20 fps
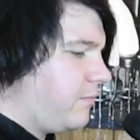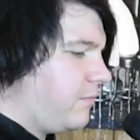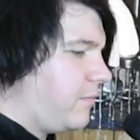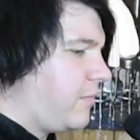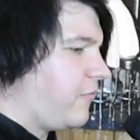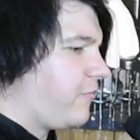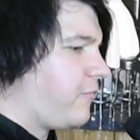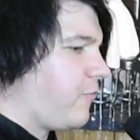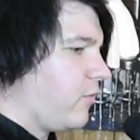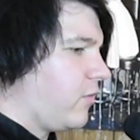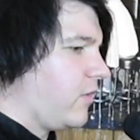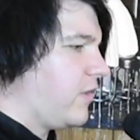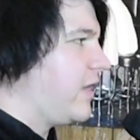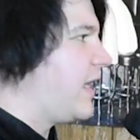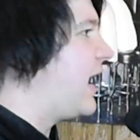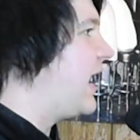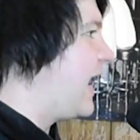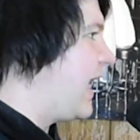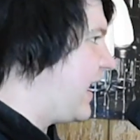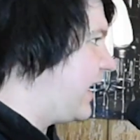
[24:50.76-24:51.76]
before
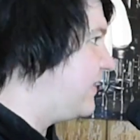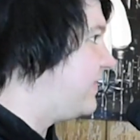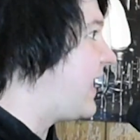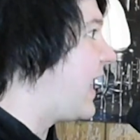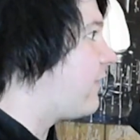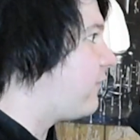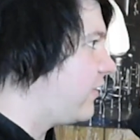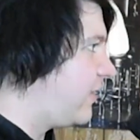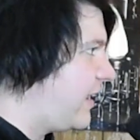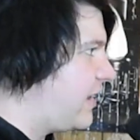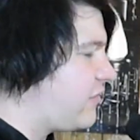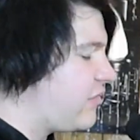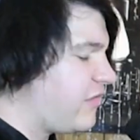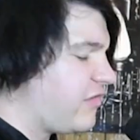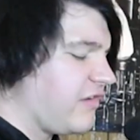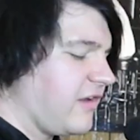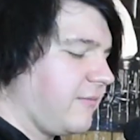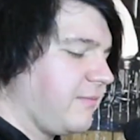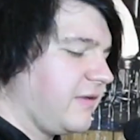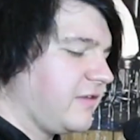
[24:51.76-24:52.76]
in that
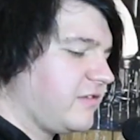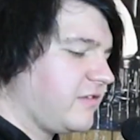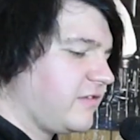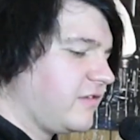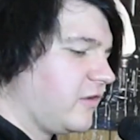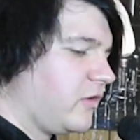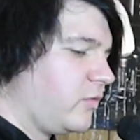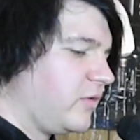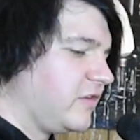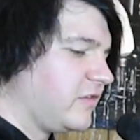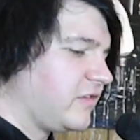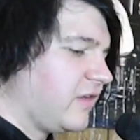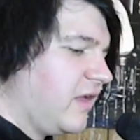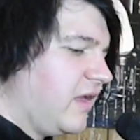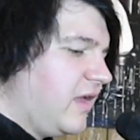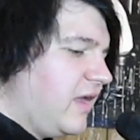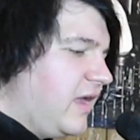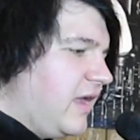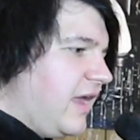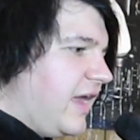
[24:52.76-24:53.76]
relationship. It still is
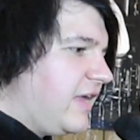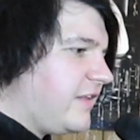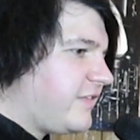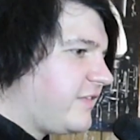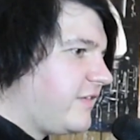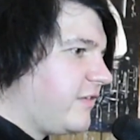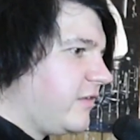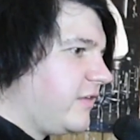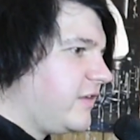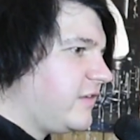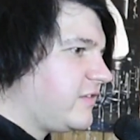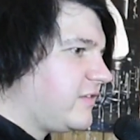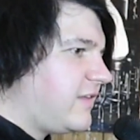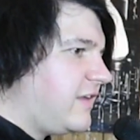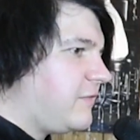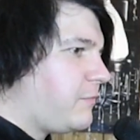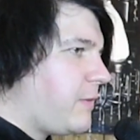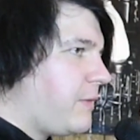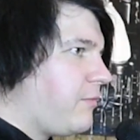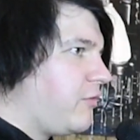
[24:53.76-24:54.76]

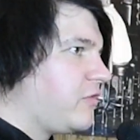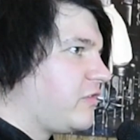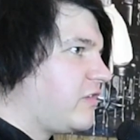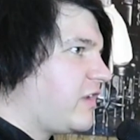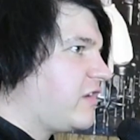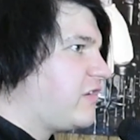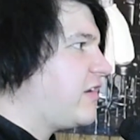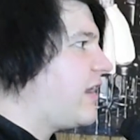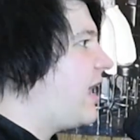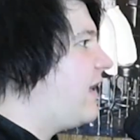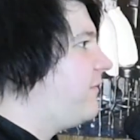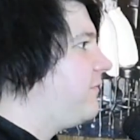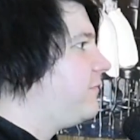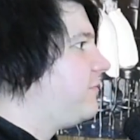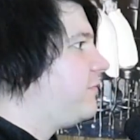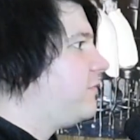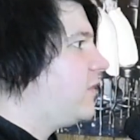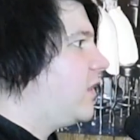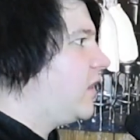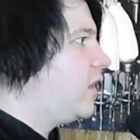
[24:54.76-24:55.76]
these people
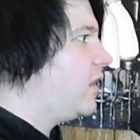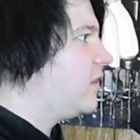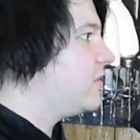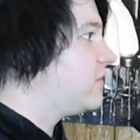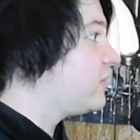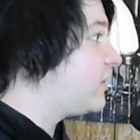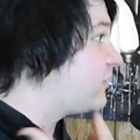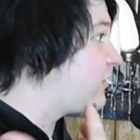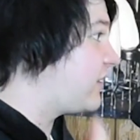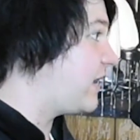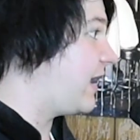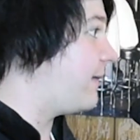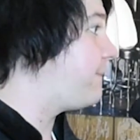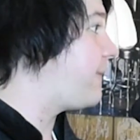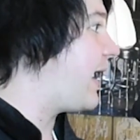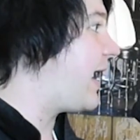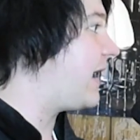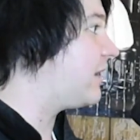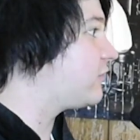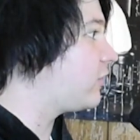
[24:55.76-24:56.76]
have such an
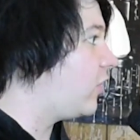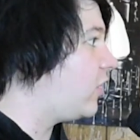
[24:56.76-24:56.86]
impact